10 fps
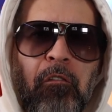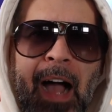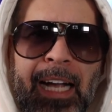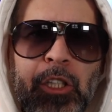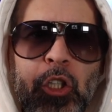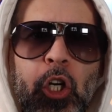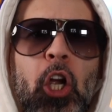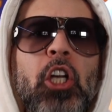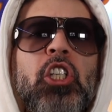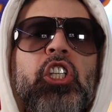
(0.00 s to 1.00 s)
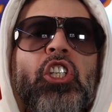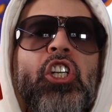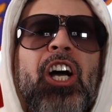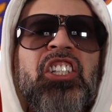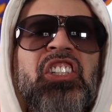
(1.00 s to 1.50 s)
Fire,
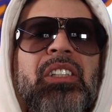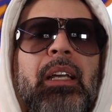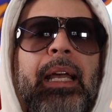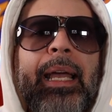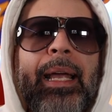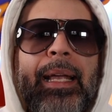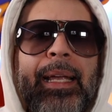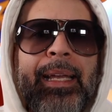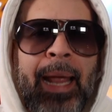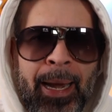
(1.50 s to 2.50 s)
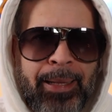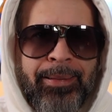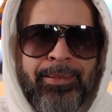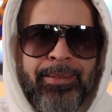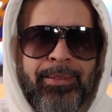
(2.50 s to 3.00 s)
just get
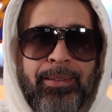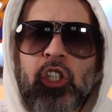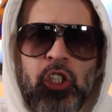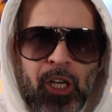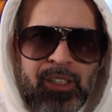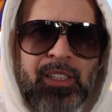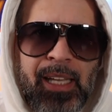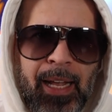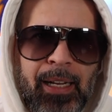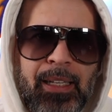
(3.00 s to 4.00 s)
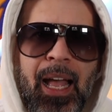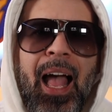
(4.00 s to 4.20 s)
it. Just get it.